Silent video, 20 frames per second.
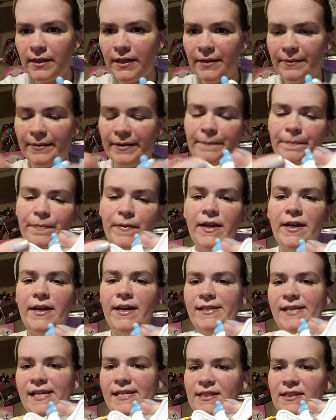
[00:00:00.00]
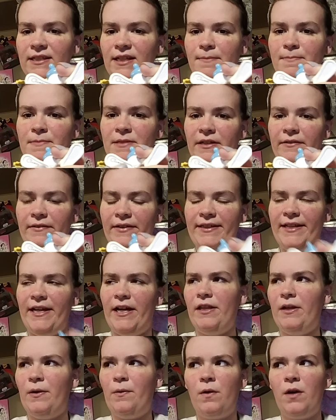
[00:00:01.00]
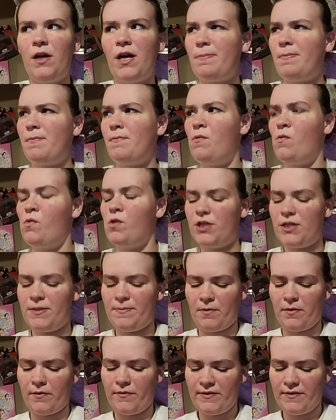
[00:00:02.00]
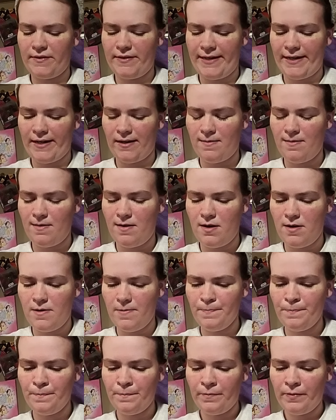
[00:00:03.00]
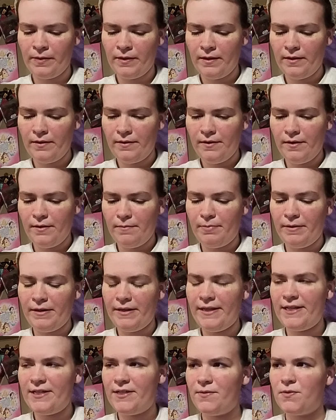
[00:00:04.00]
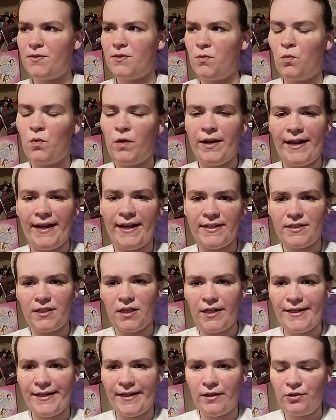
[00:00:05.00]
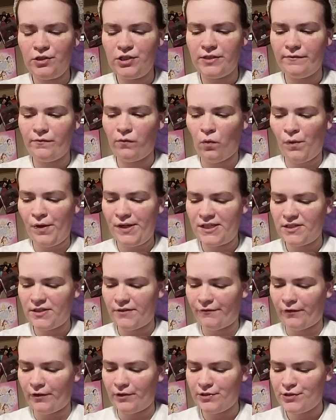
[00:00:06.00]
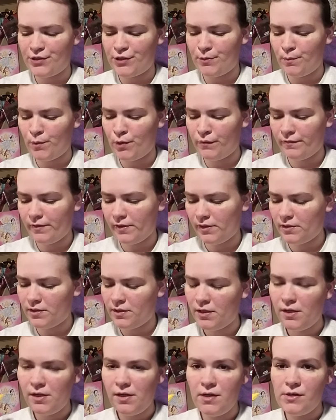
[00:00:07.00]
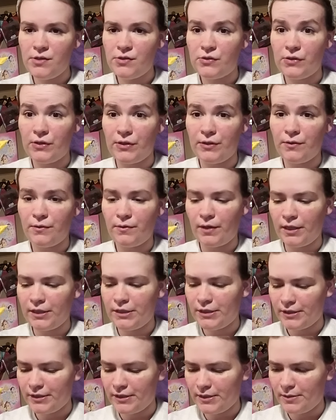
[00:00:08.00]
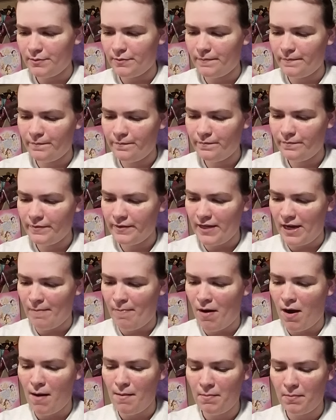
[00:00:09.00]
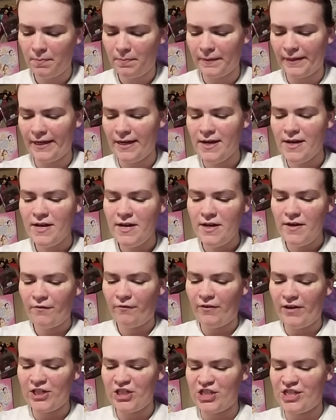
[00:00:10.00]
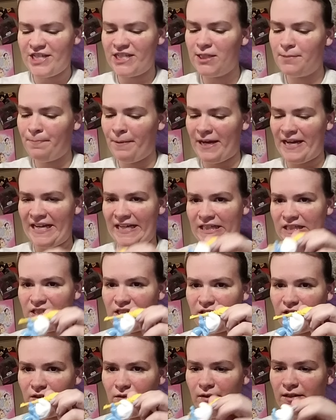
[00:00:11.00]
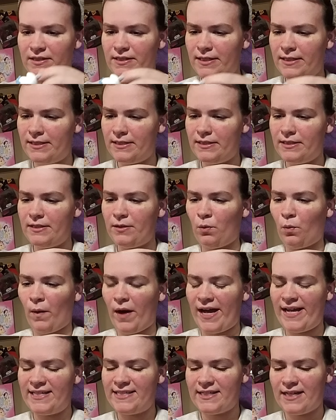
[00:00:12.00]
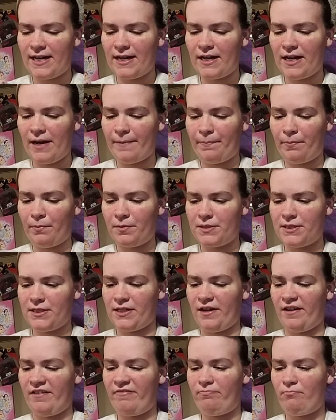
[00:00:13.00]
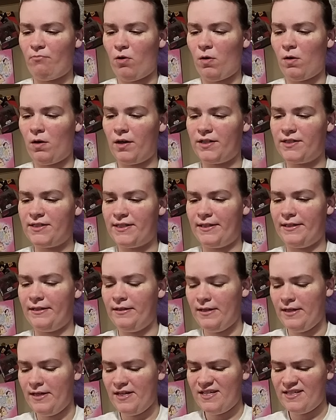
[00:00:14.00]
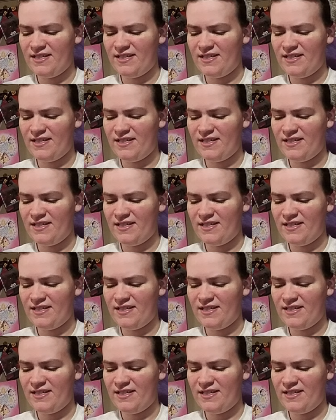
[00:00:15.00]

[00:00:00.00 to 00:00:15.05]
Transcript: Anyway, it says Clumsy right there. There were a couple more Smurfs in there, um, but this was the one Anton Yelchin voiced the first two movies. So I took this one. I probably freshen his paint too because the white's got a couple of scuff marks and